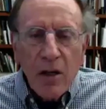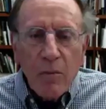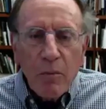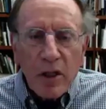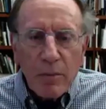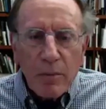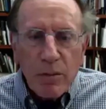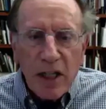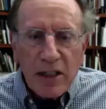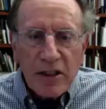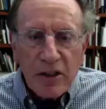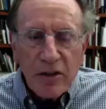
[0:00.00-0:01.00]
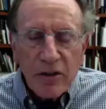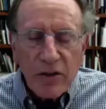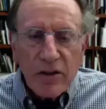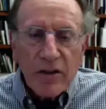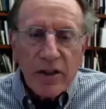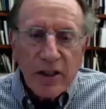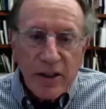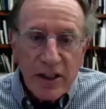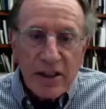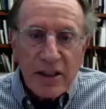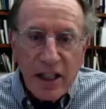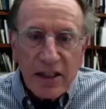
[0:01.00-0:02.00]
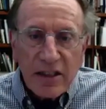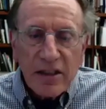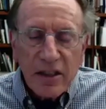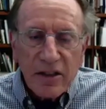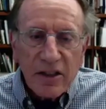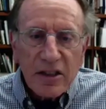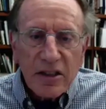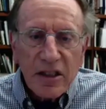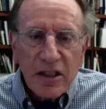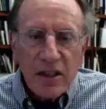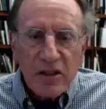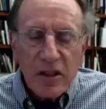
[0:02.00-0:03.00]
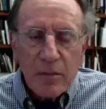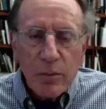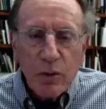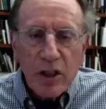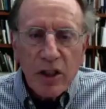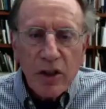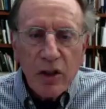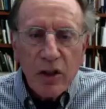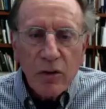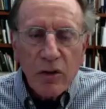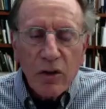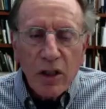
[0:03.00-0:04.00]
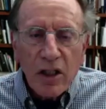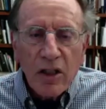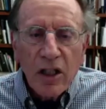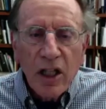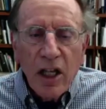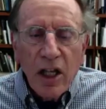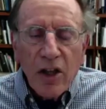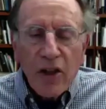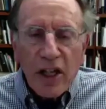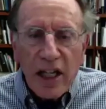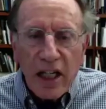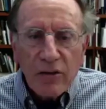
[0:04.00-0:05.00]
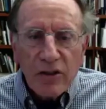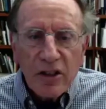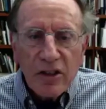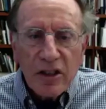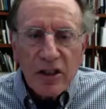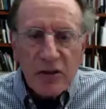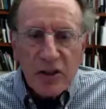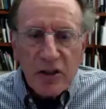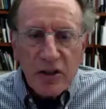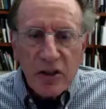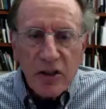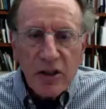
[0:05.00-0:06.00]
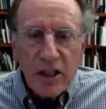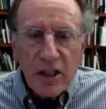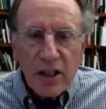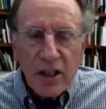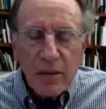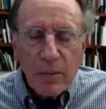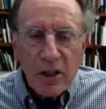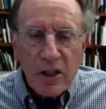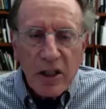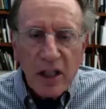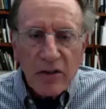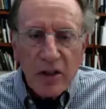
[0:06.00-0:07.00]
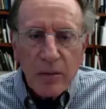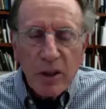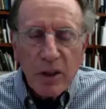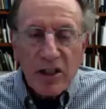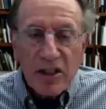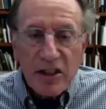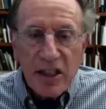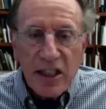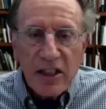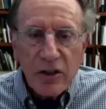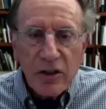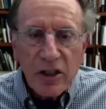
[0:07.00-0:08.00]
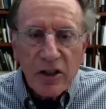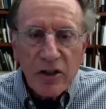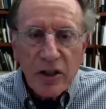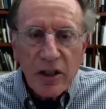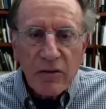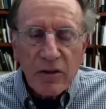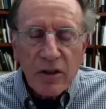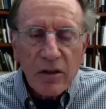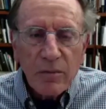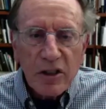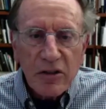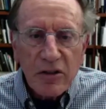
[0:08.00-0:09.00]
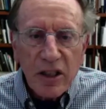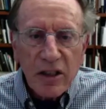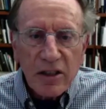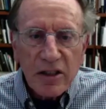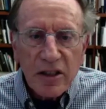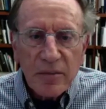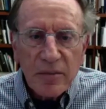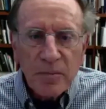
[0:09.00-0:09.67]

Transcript: But the prosecutor in this case, and this is an interesting point, no longer the county district attorney in Hennepin County, but the state attorney general, Mr. Ellison,